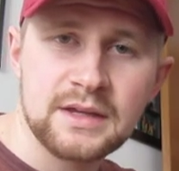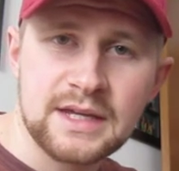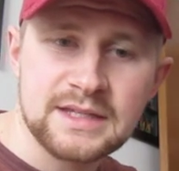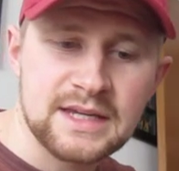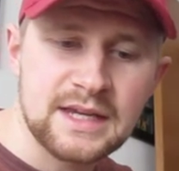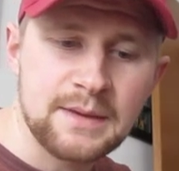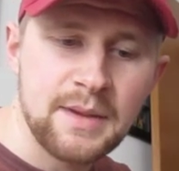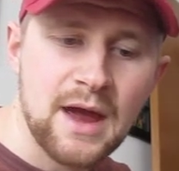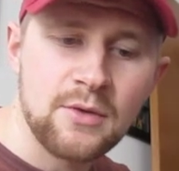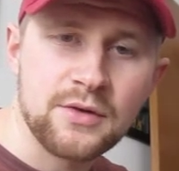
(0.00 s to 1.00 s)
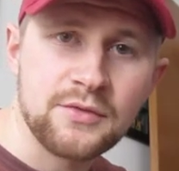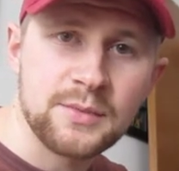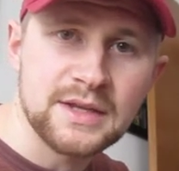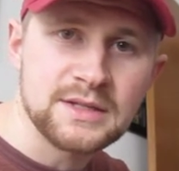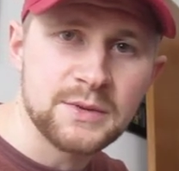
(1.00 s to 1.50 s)
get, can get powered from
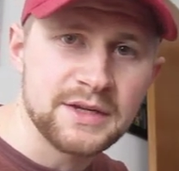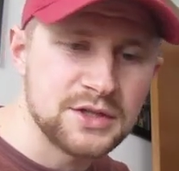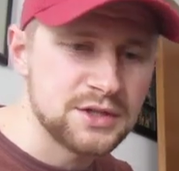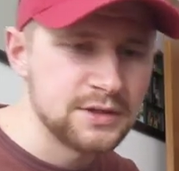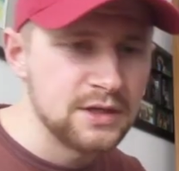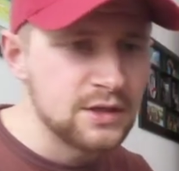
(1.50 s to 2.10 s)
that switch.